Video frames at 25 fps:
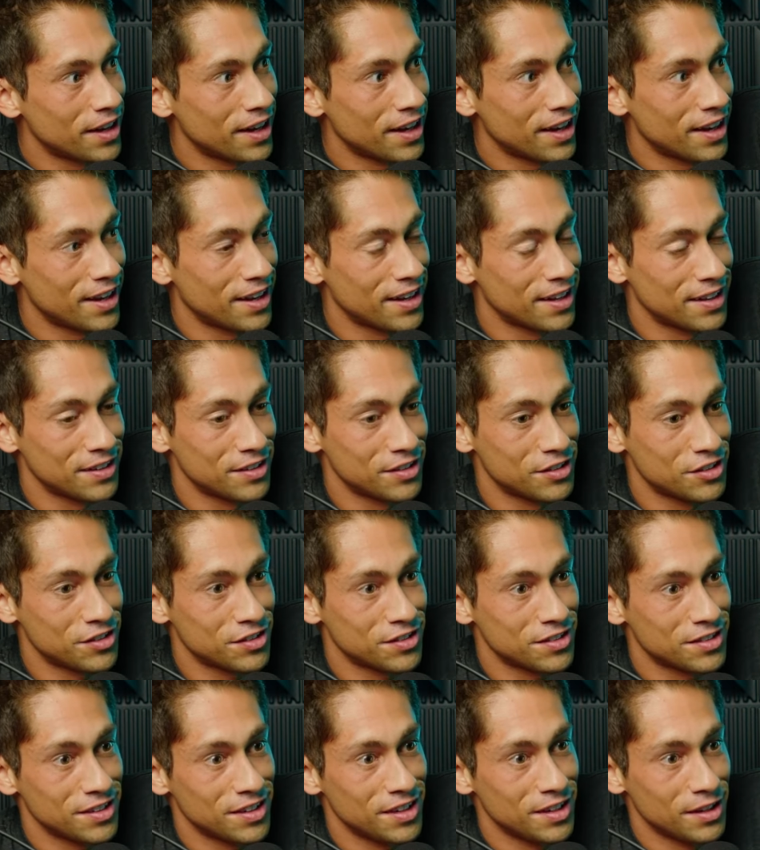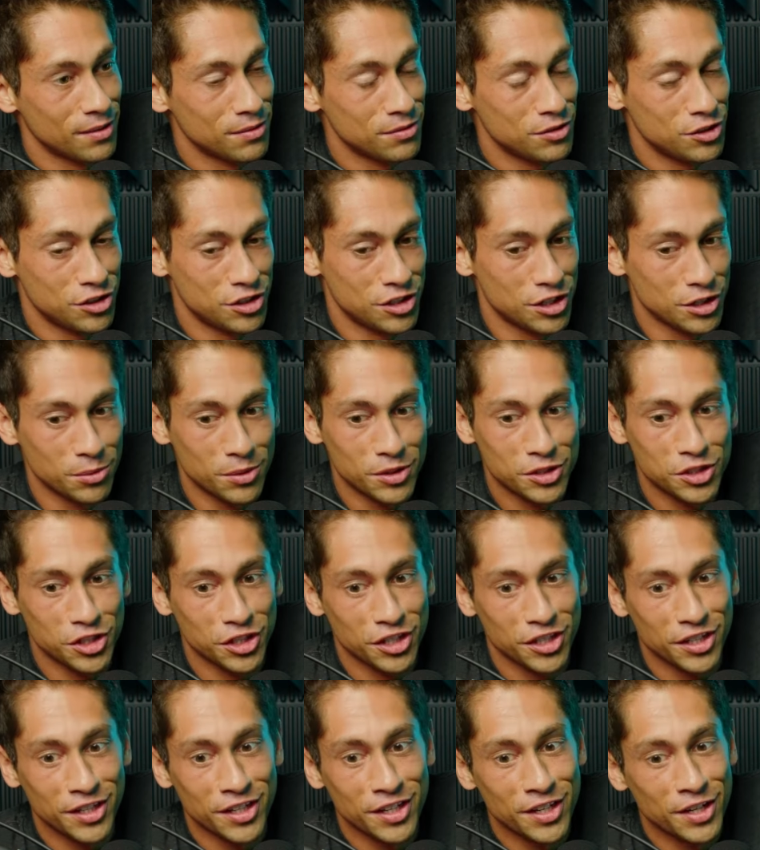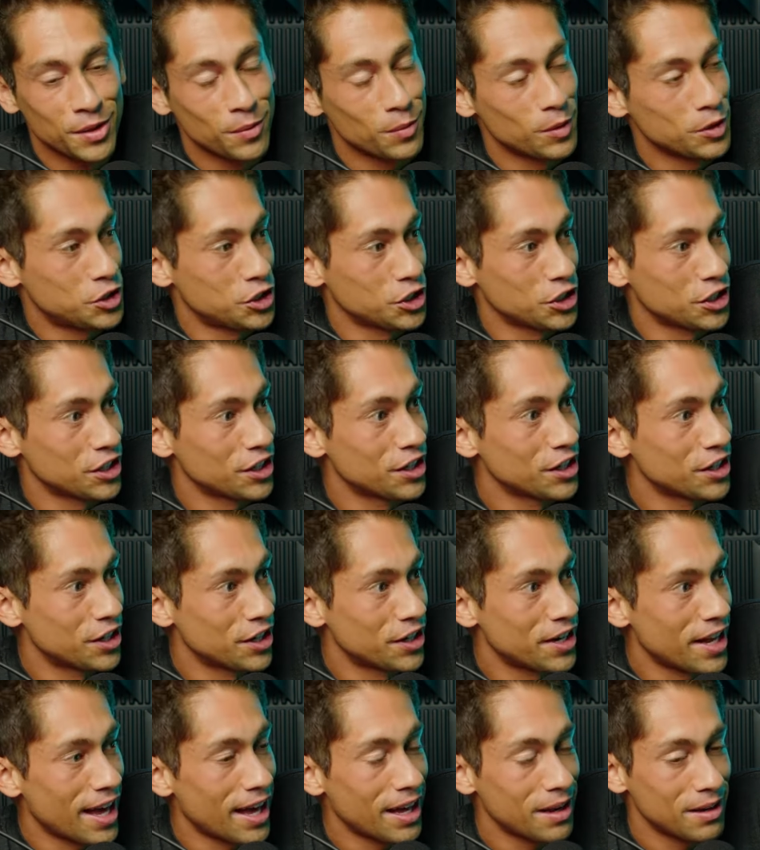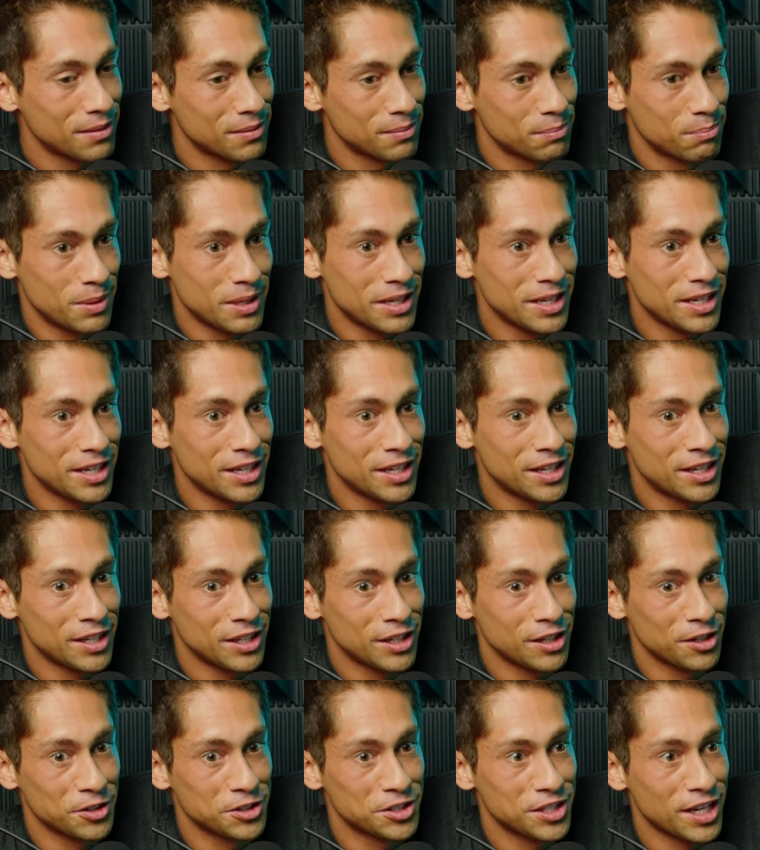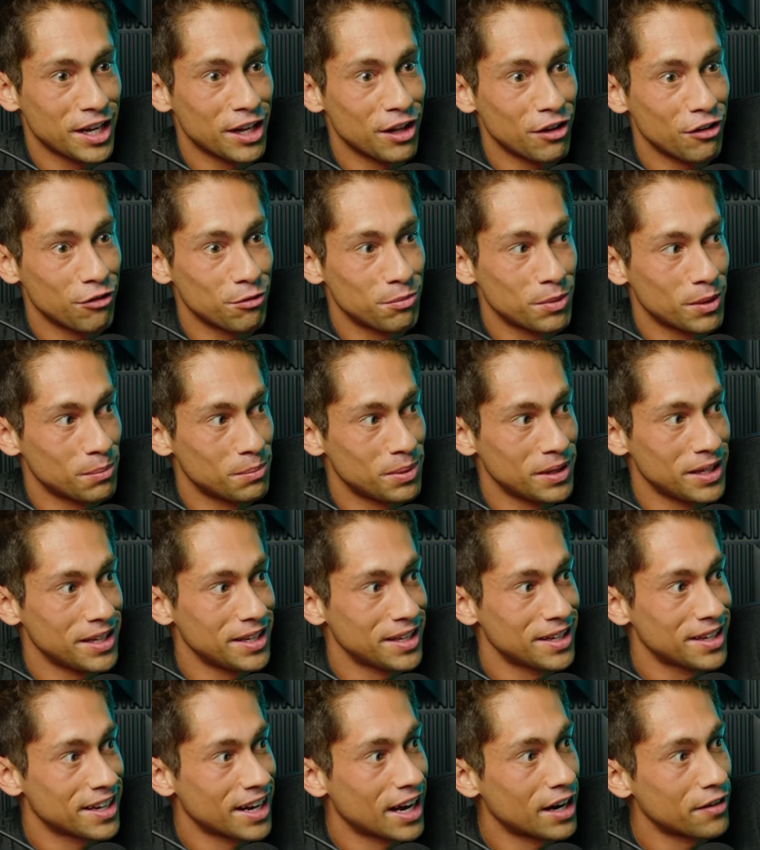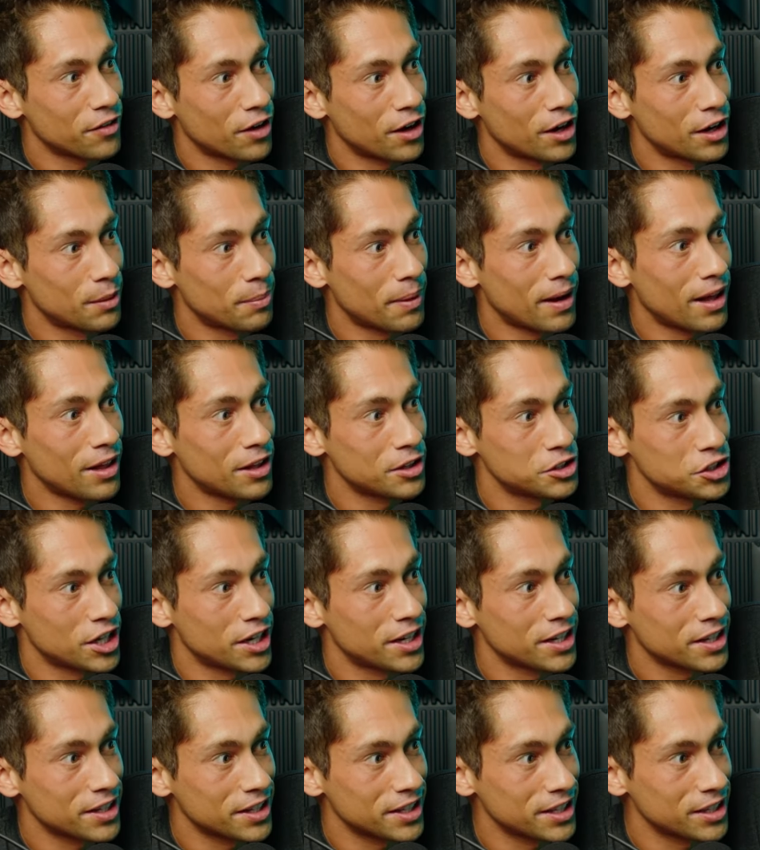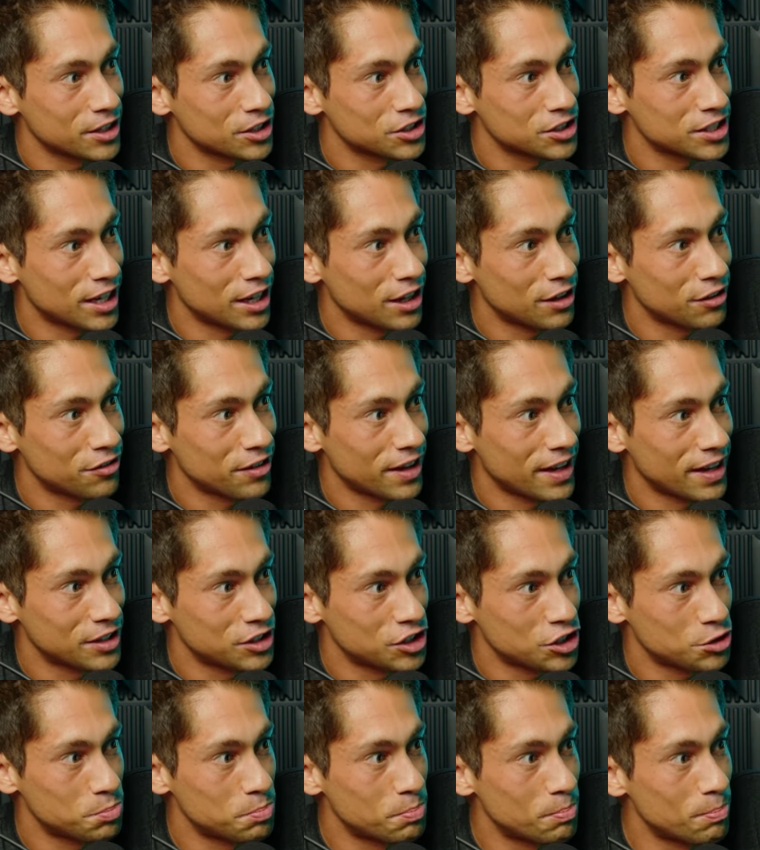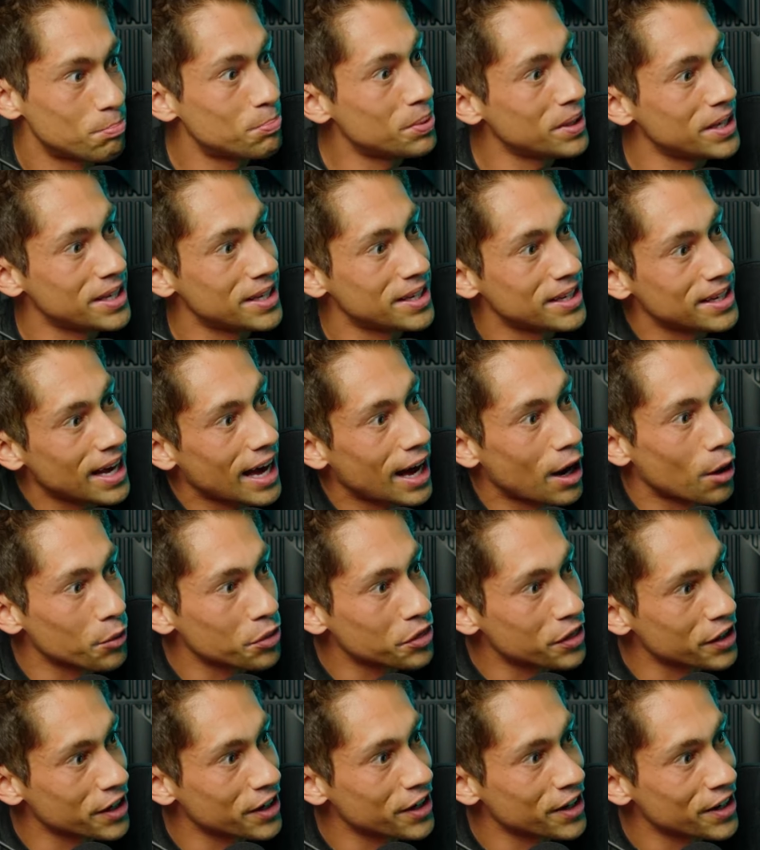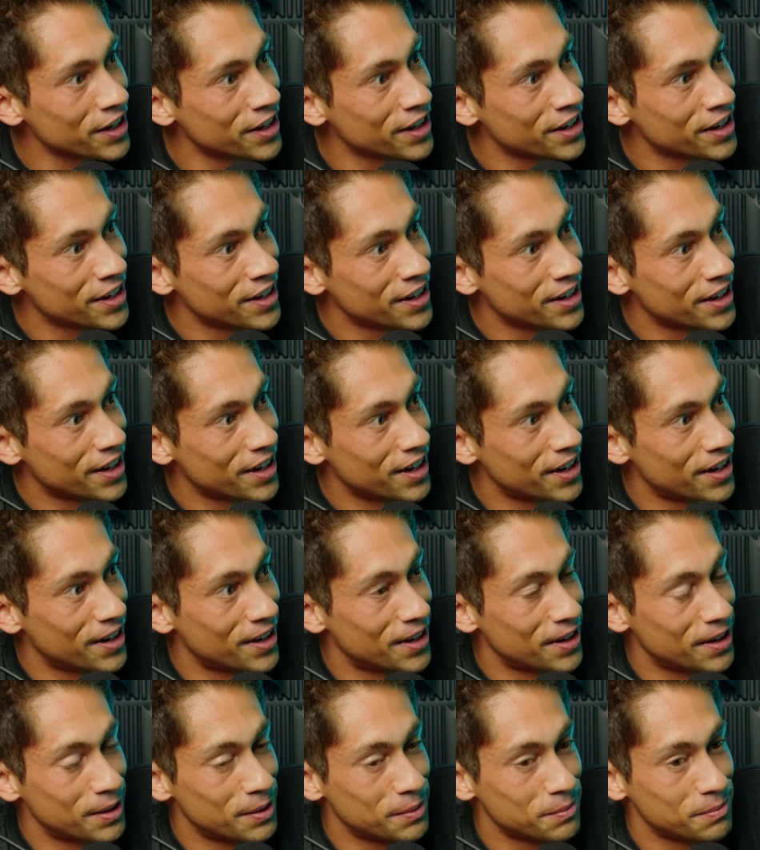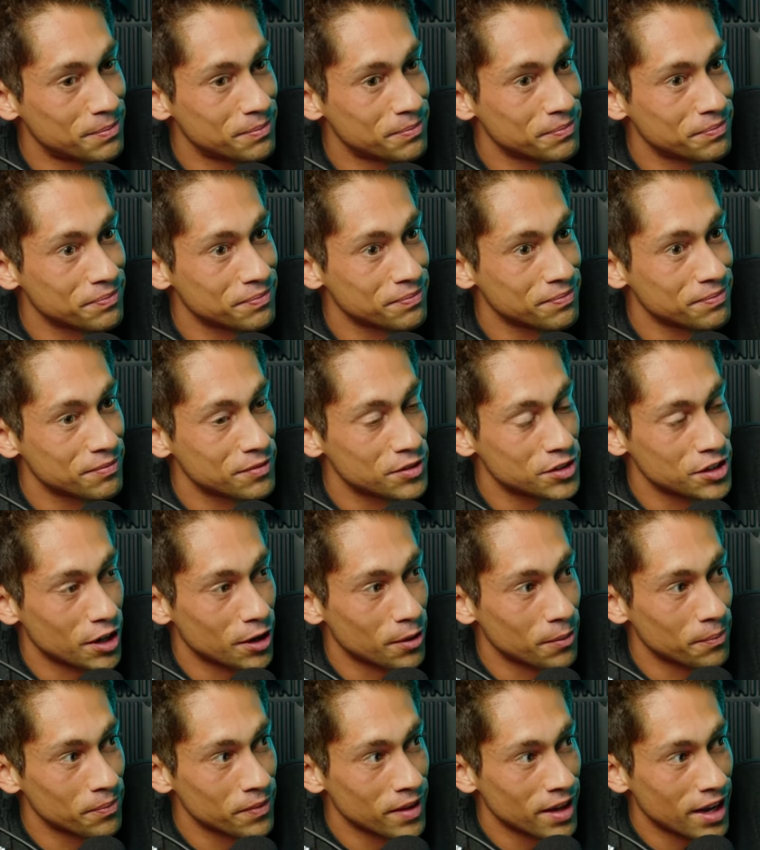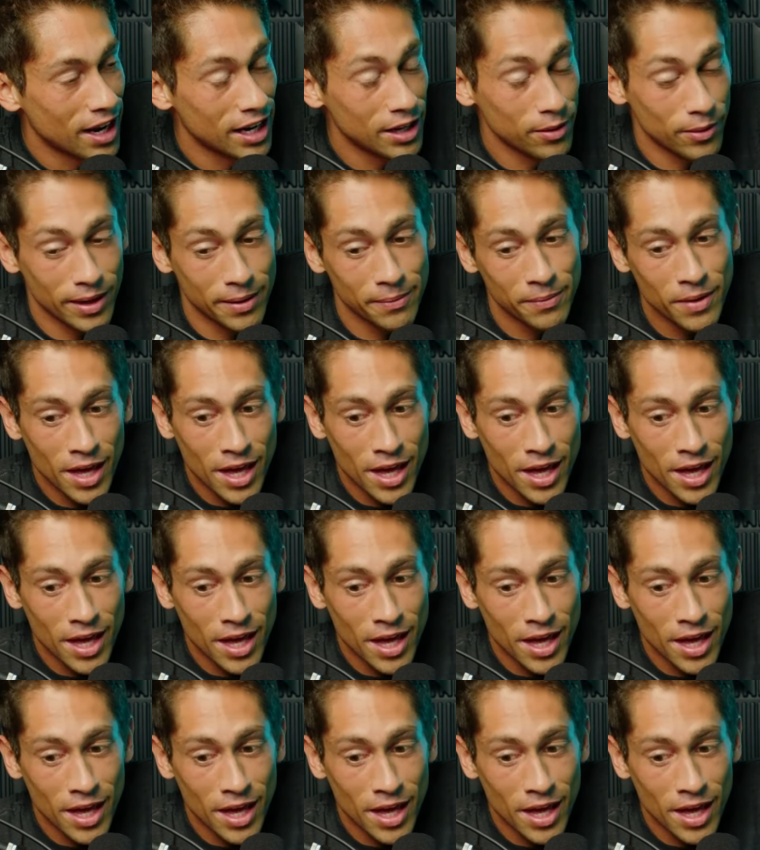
And just do what you're good at. Be yourself, but be kind of unapologetically yourself, and just be out there. Mm-hmm. So anyway,